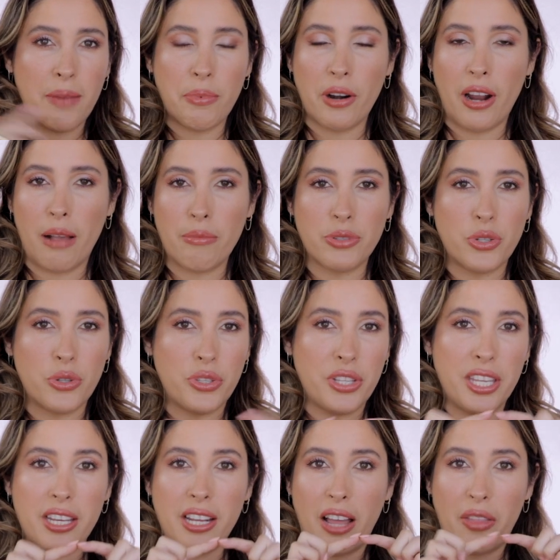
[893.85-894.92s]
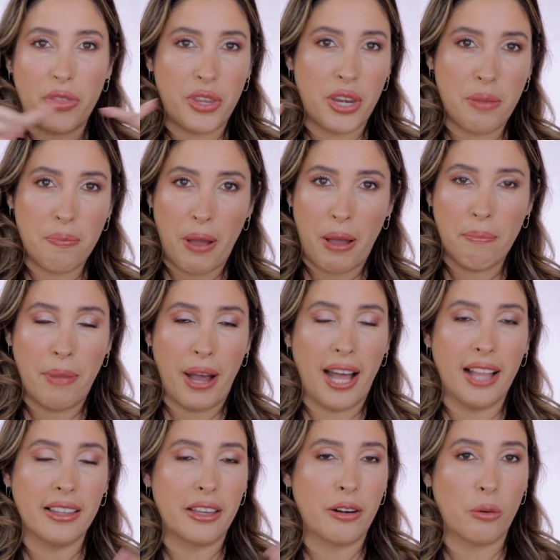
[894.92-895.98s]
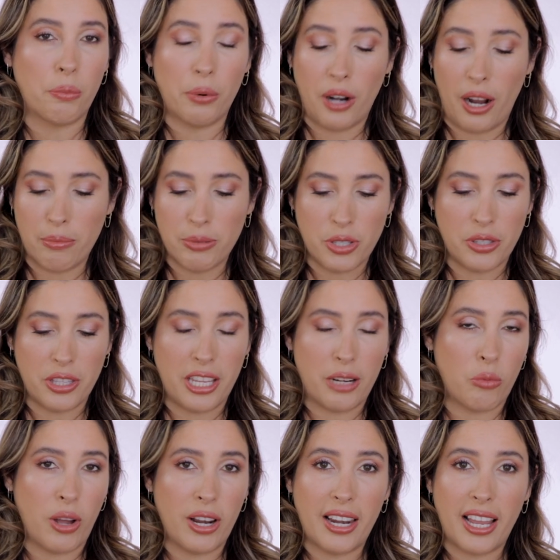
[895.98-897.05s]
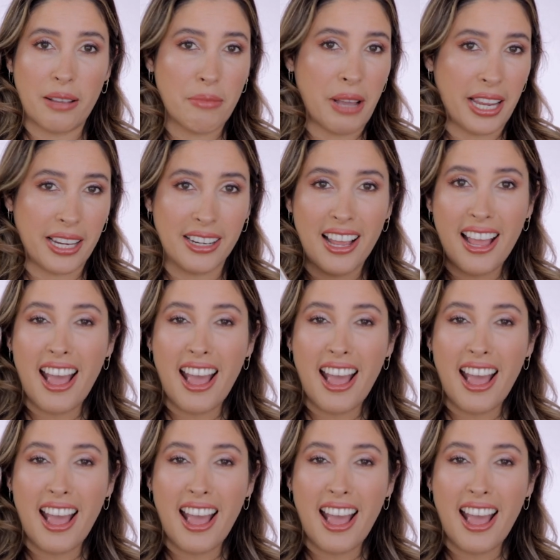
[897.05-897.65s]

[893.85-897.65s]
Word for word: perhaps you did a 3-pan palette, or perhaps you did one like mine.